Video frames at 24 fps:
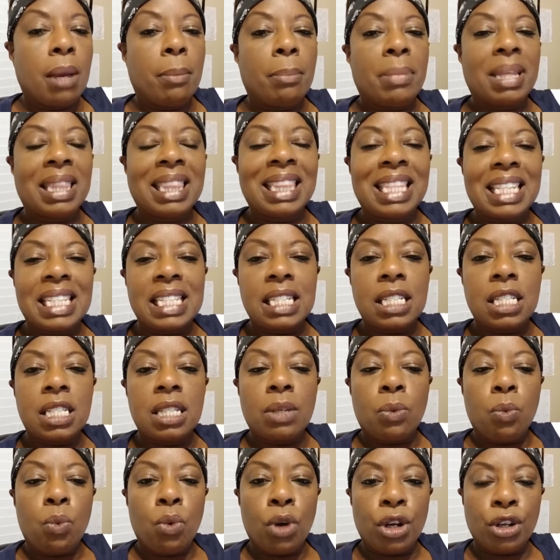But this is
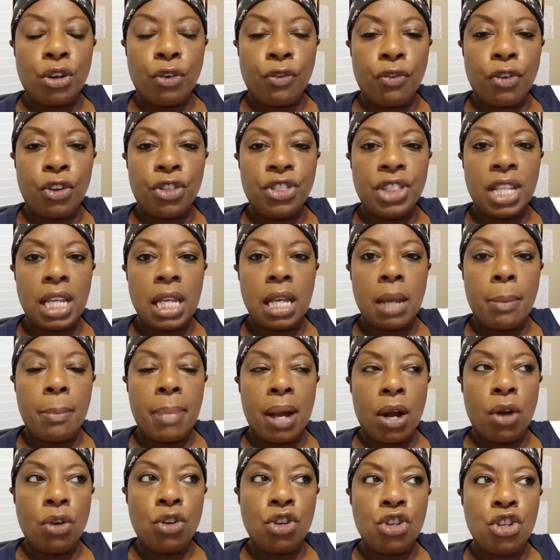the wonderful thing
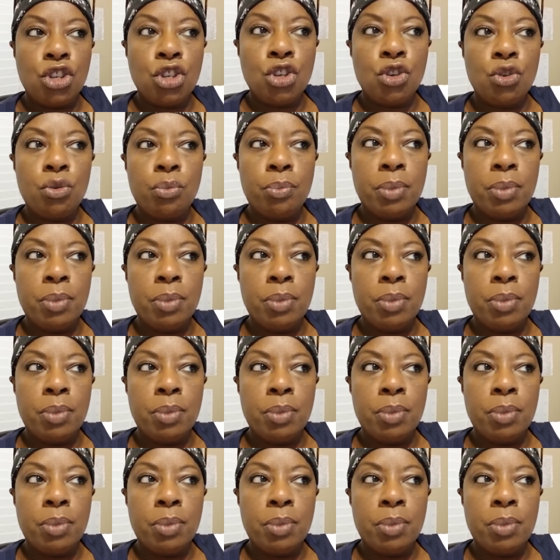about you